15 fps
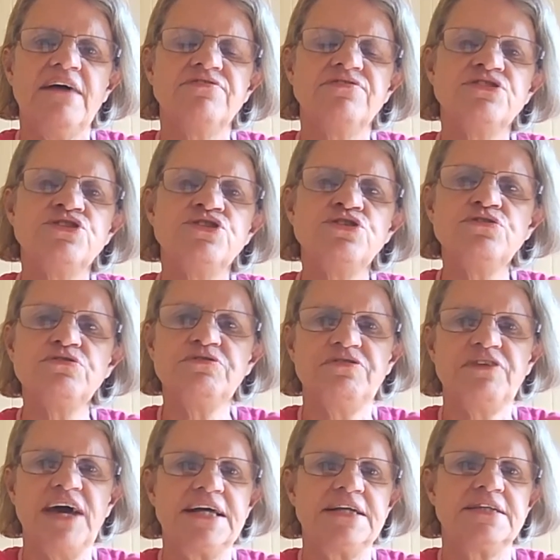have two
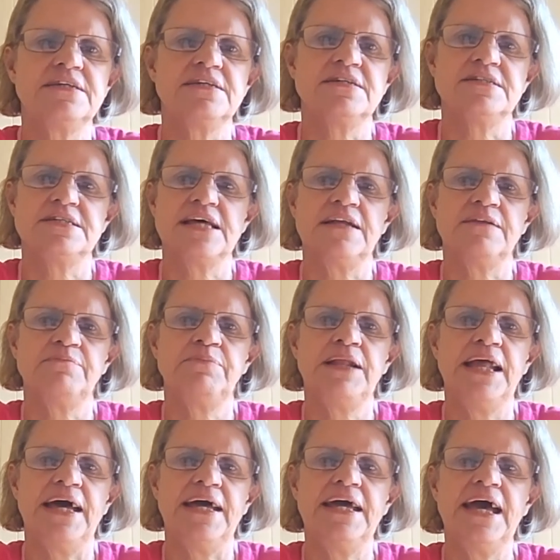factors at
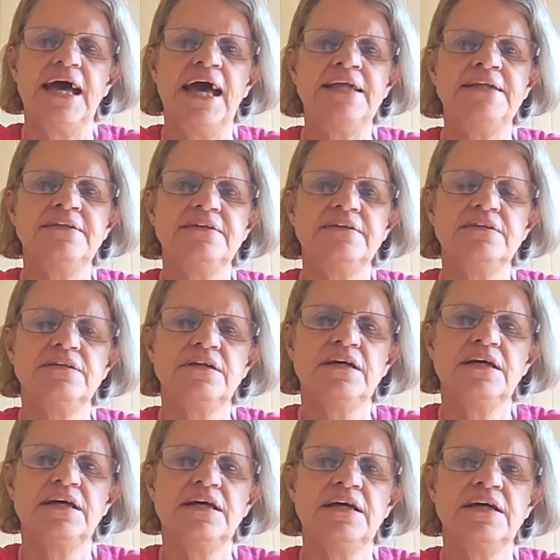play, and
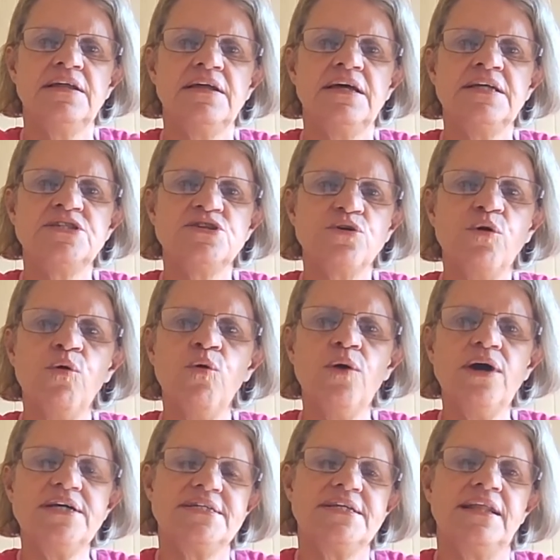it's
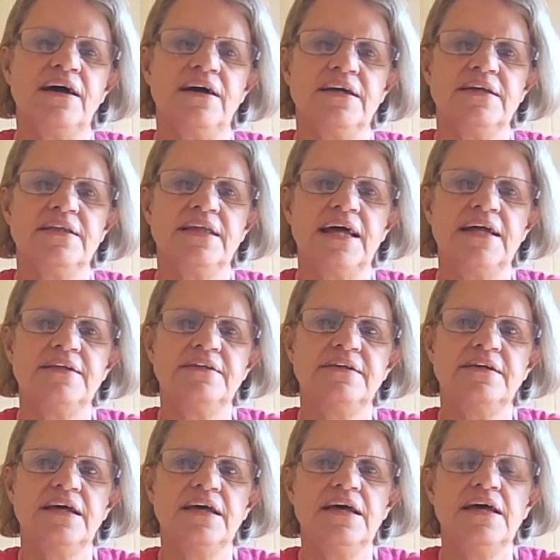always like that.
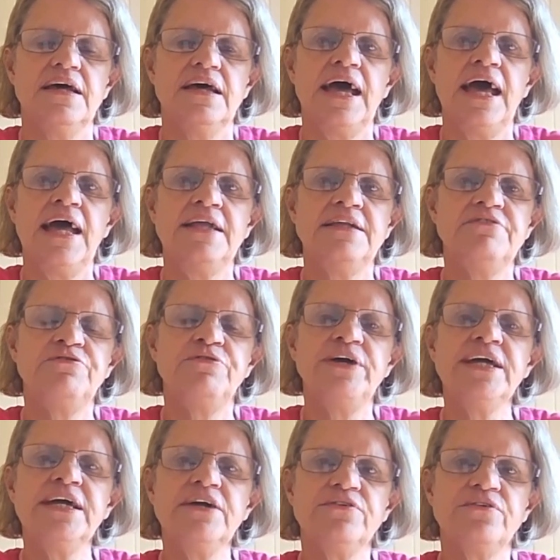And if
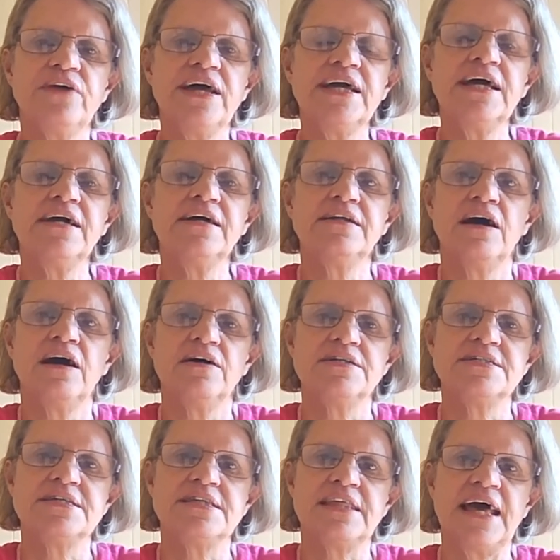we can
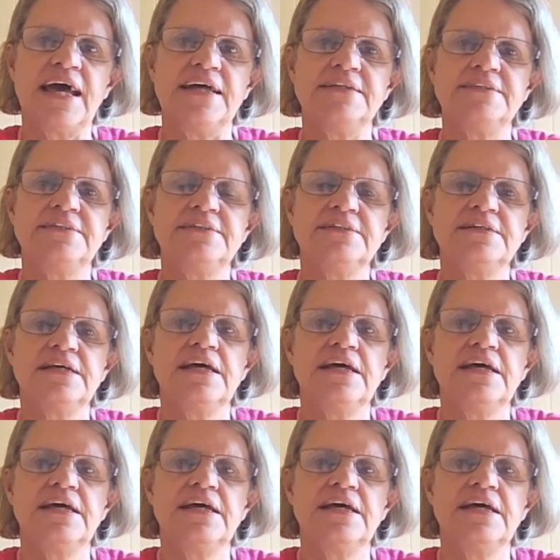recognize that,